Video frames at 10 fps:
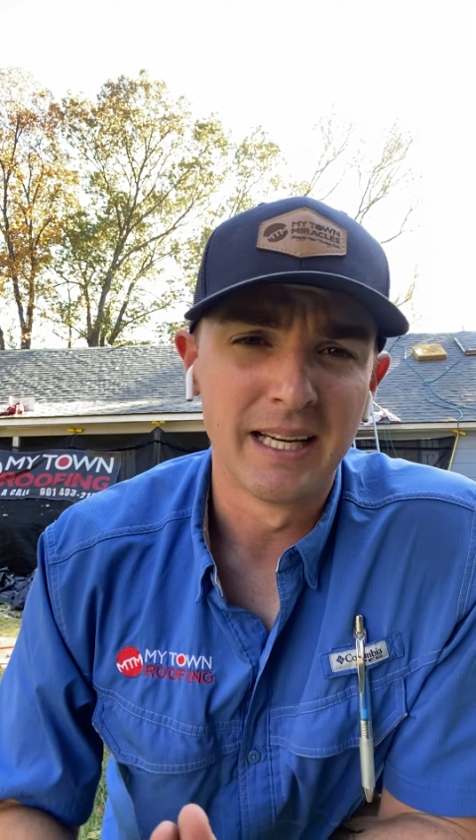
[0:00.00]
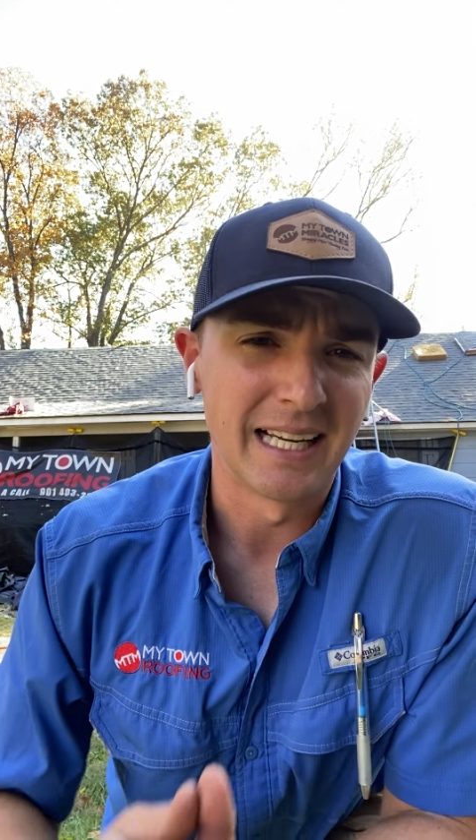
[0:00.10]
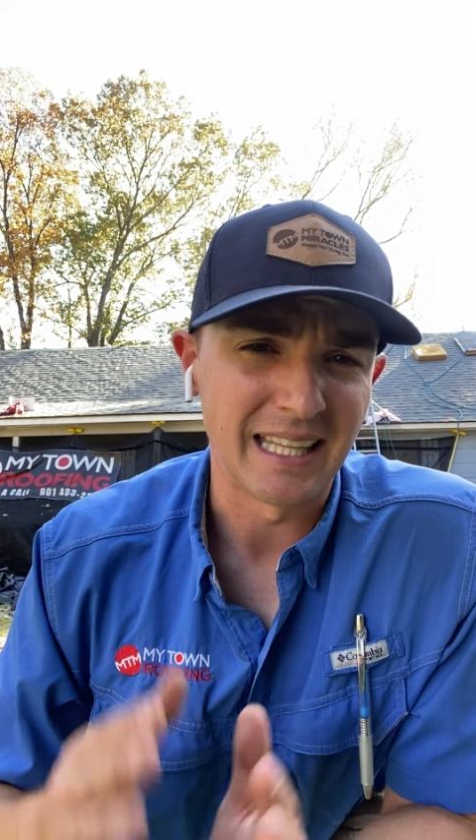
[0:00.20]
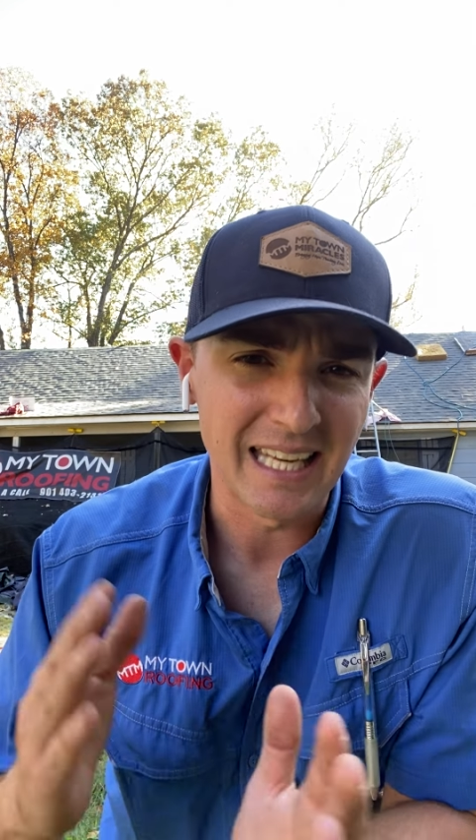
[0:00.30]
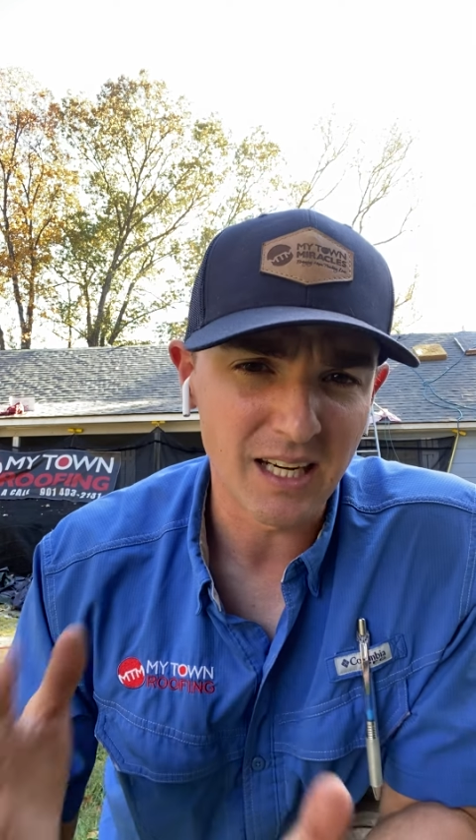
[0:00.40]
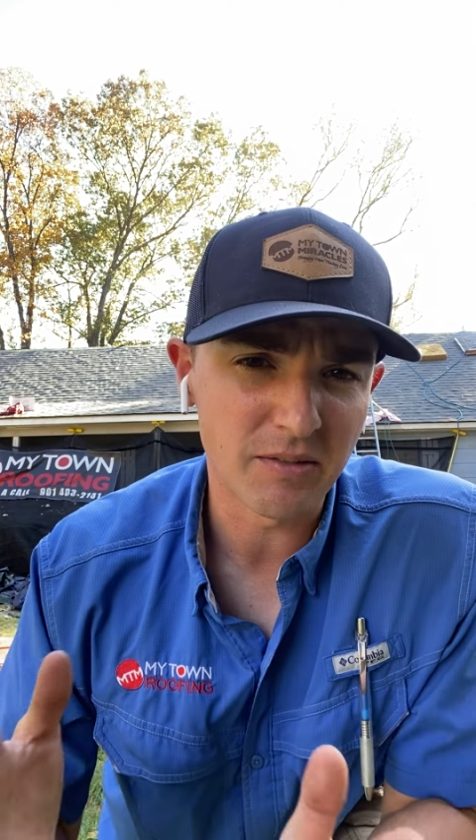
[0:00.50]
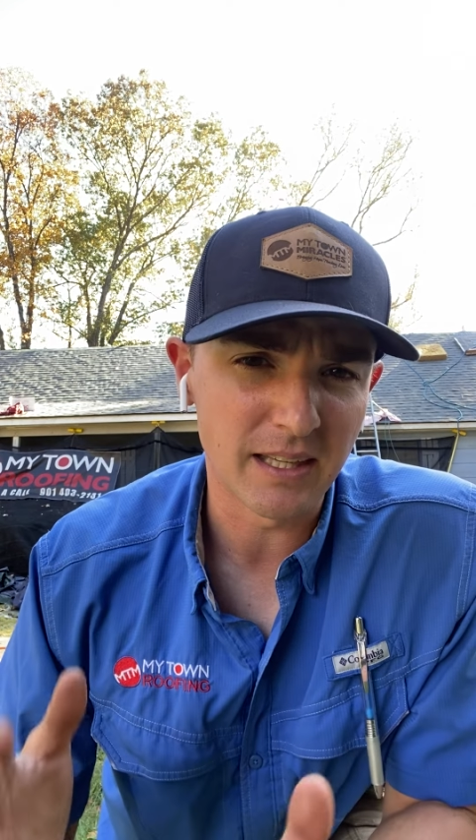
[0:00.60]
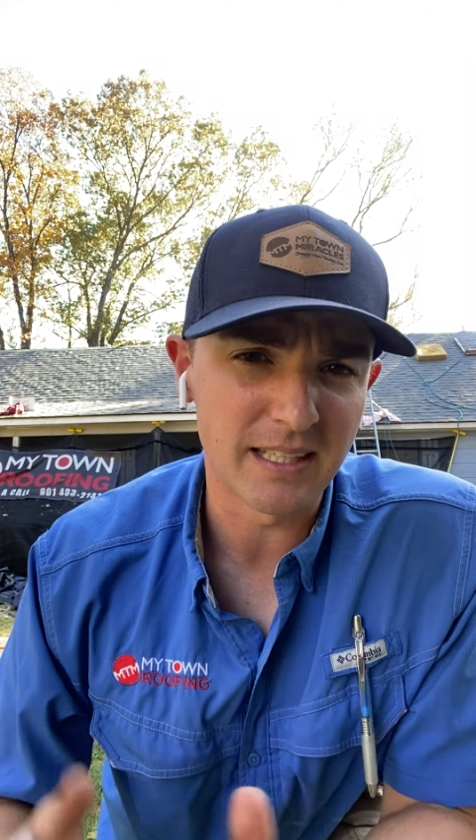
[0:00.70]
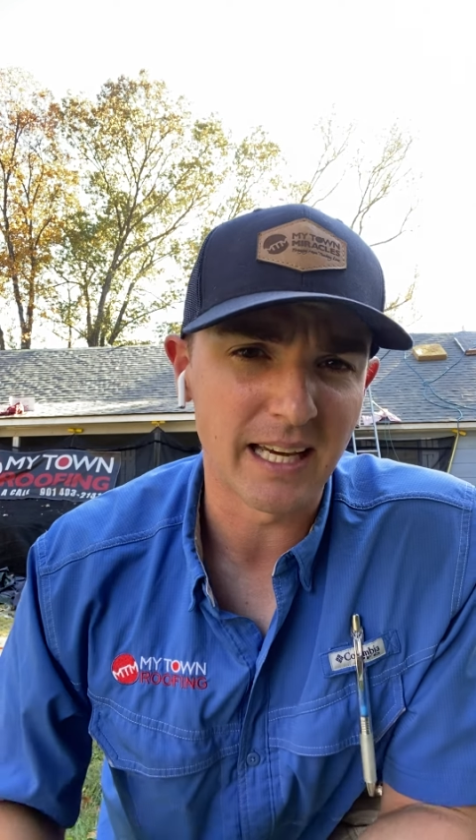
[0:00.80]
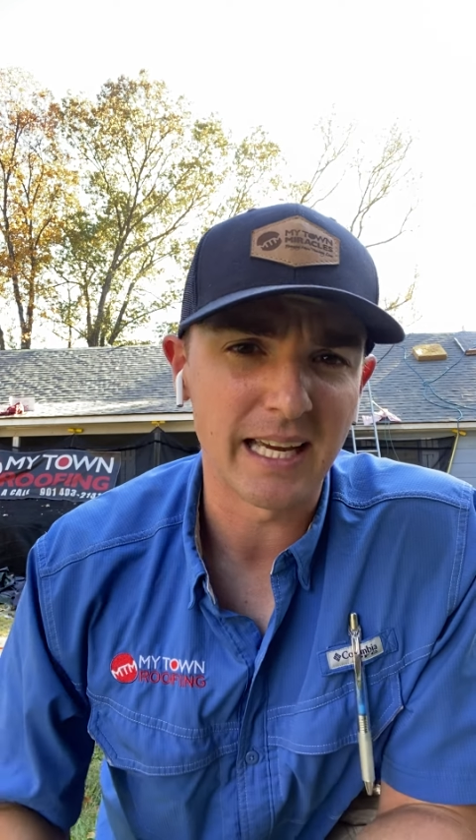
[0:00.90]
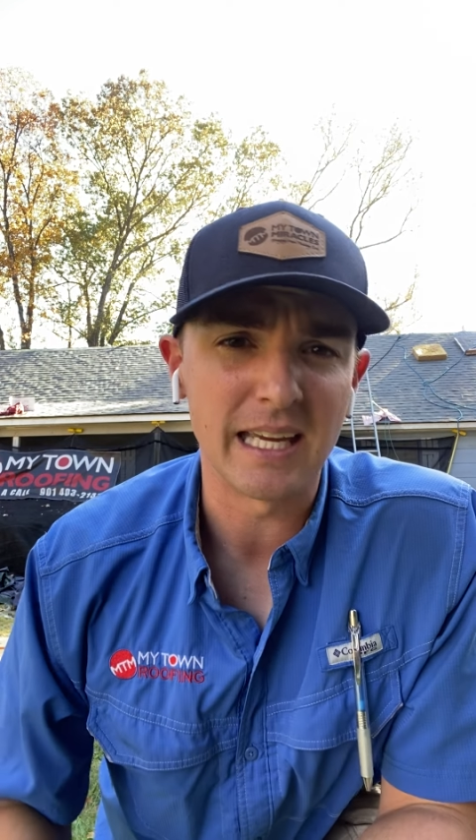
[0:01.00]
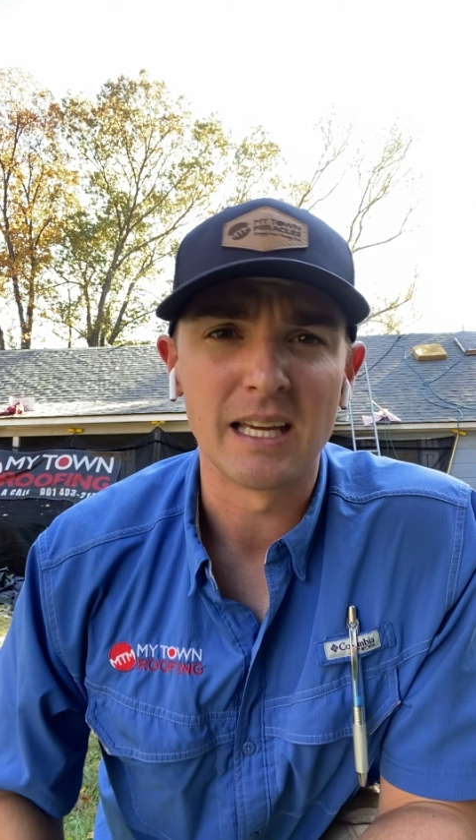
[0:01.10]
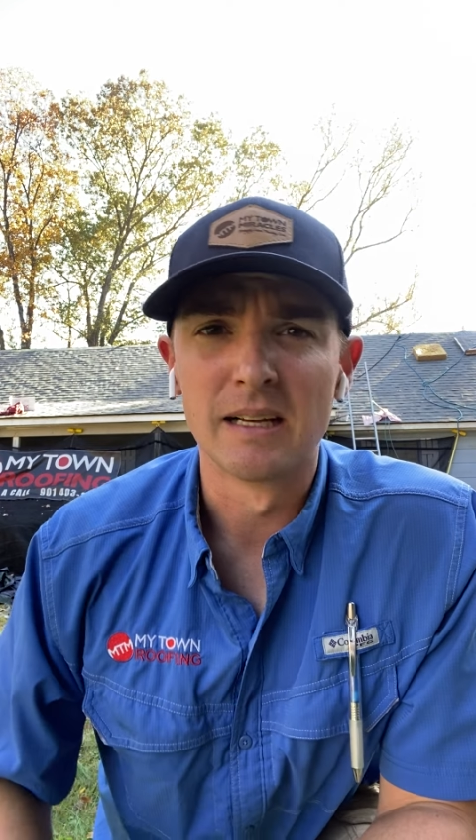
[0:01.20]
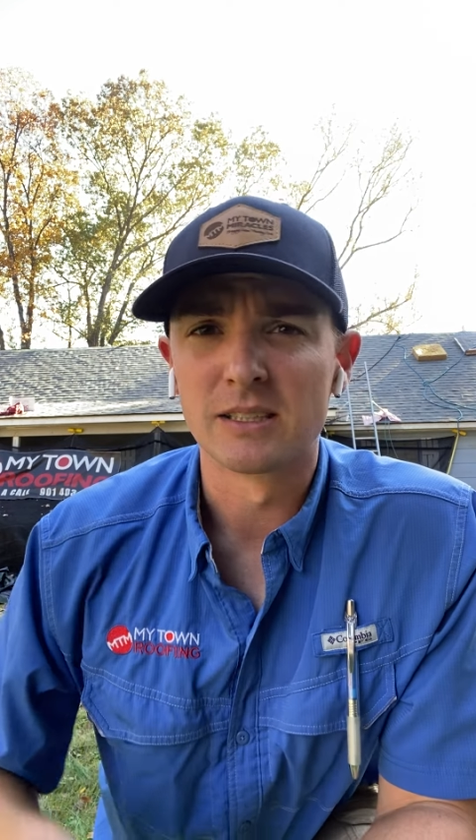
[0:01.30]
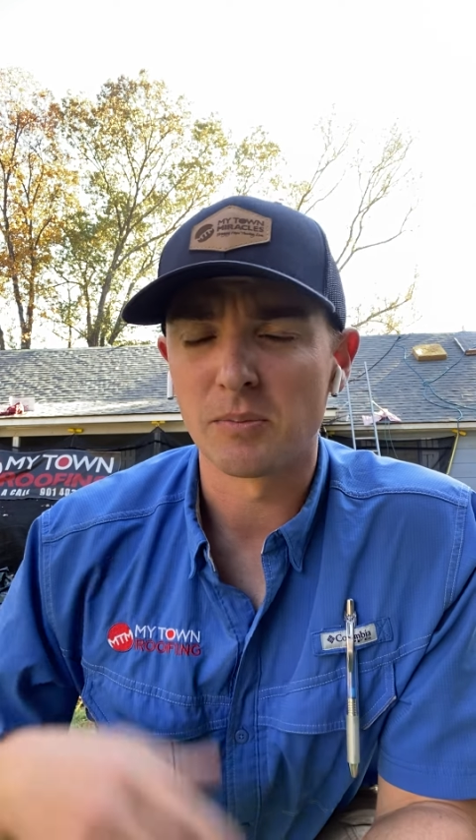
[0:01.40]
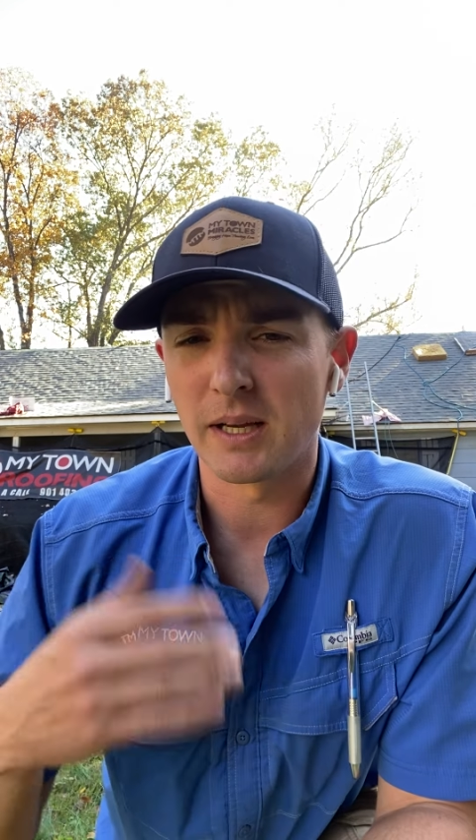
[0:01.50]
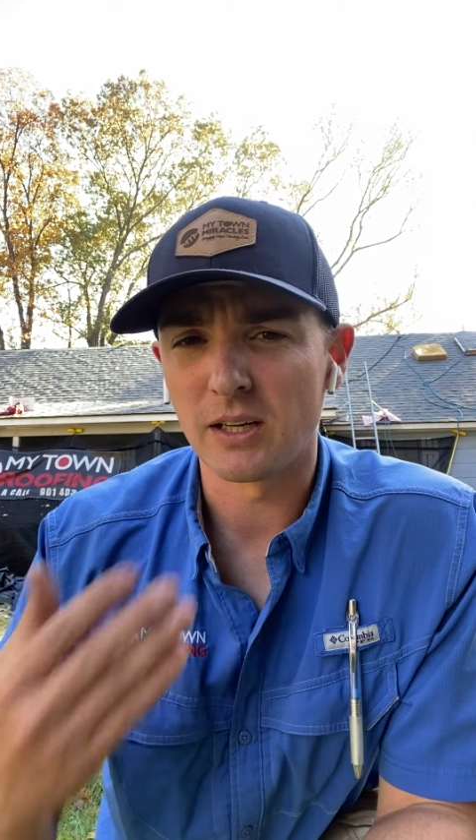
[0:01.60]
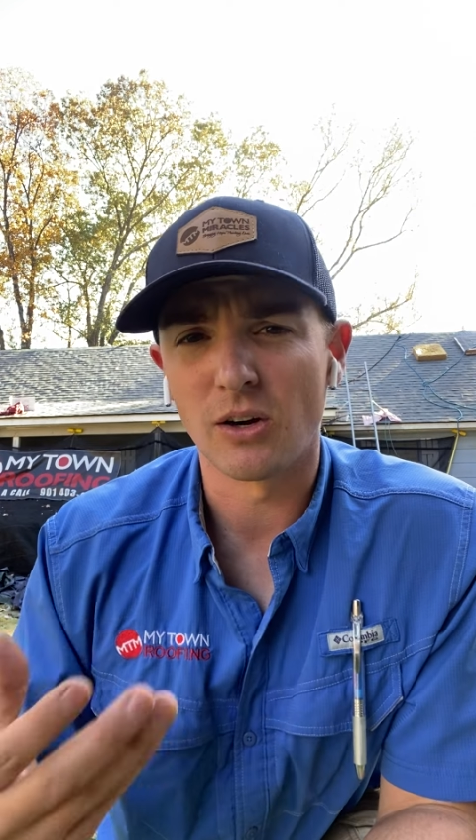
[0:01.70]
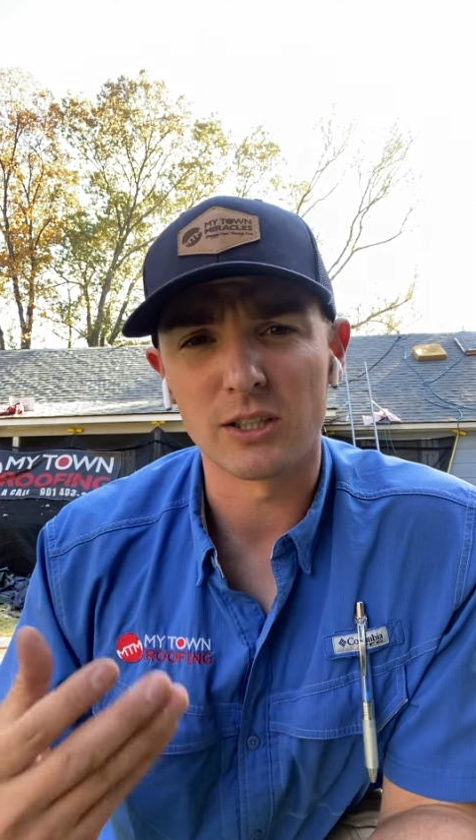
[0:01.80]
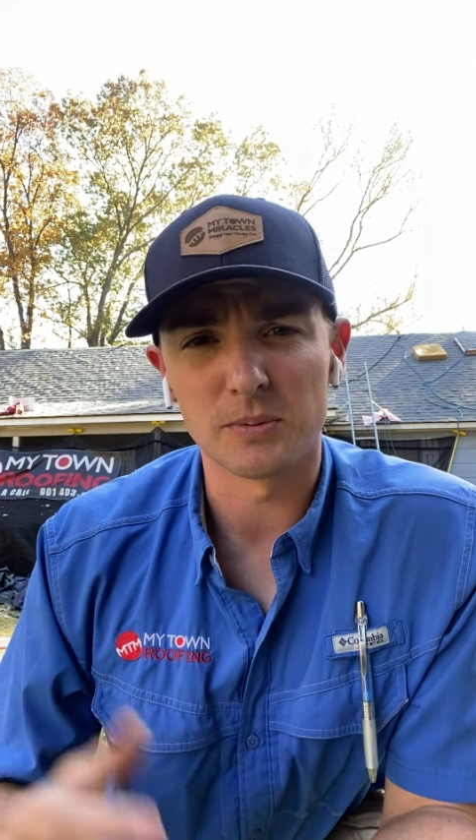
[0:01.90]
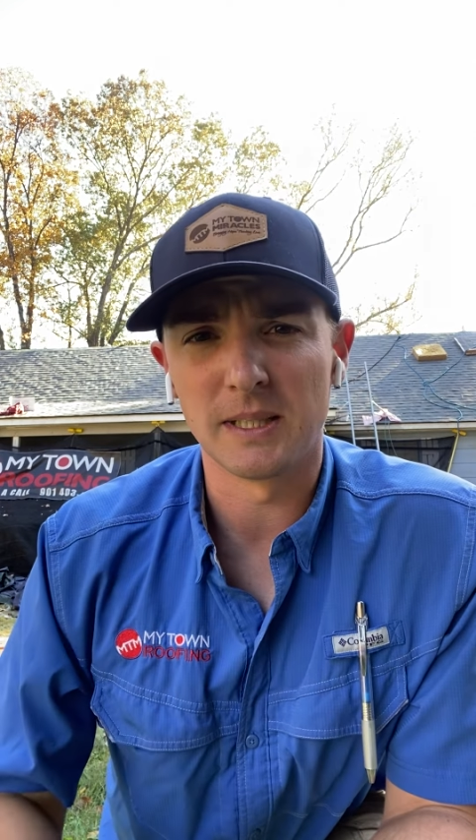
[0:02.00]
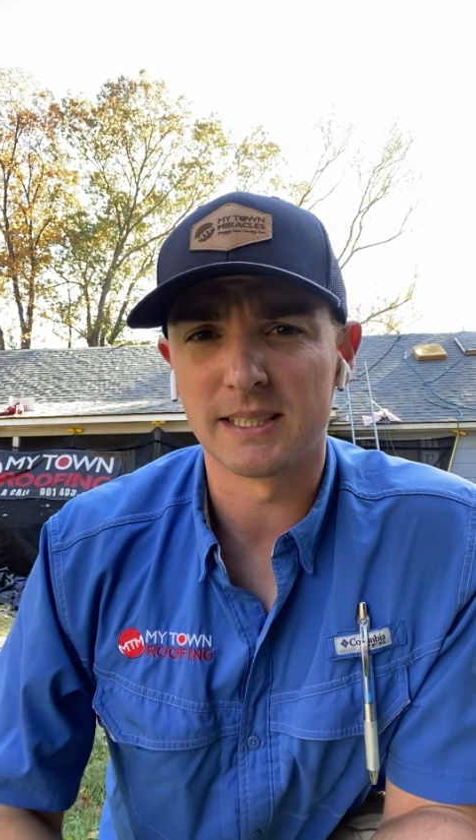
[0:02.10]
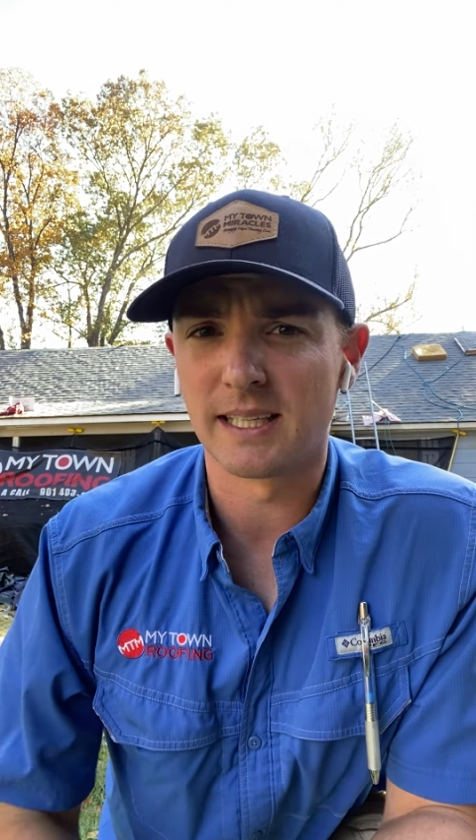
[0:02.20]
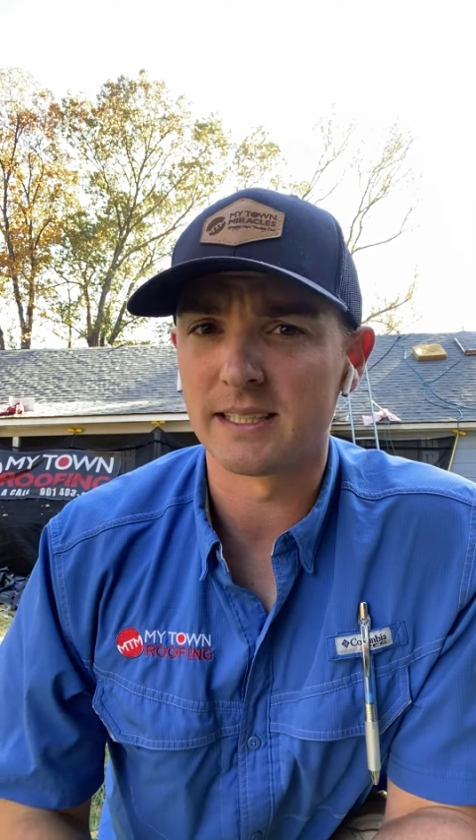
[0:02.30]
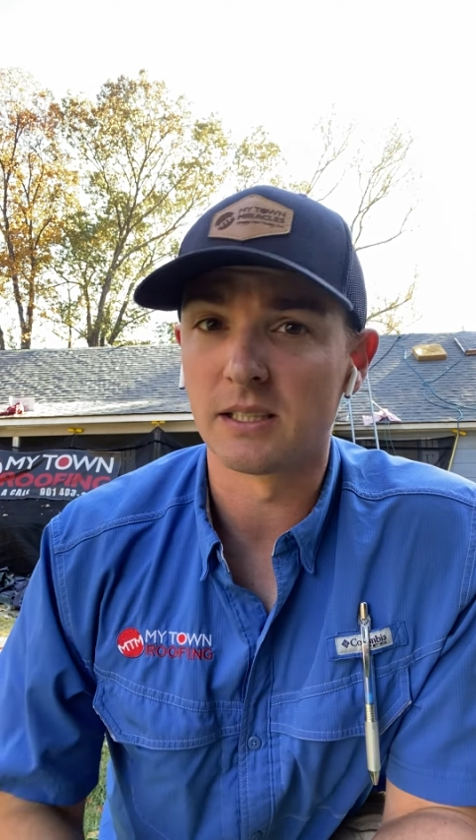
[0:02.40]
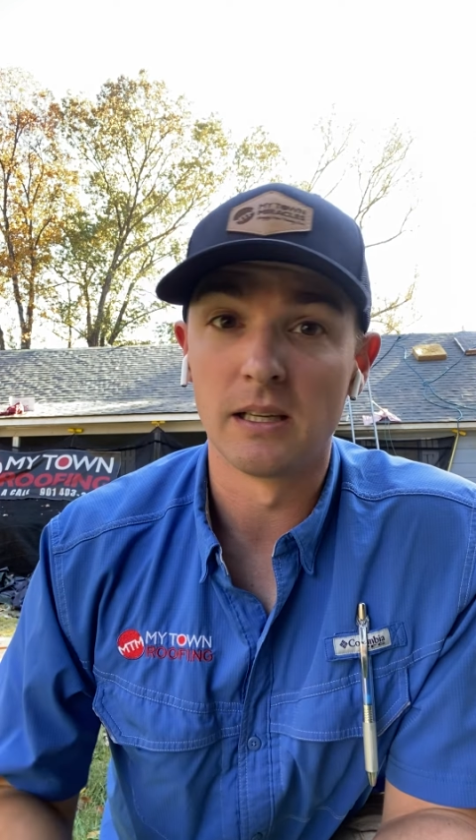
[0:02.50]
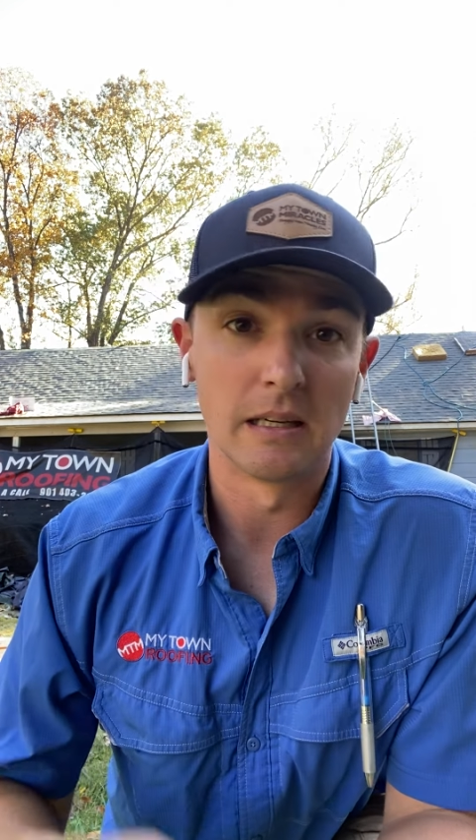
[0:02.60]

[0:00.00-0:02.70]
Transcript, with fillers: at the end of the day, somebody calls me that says,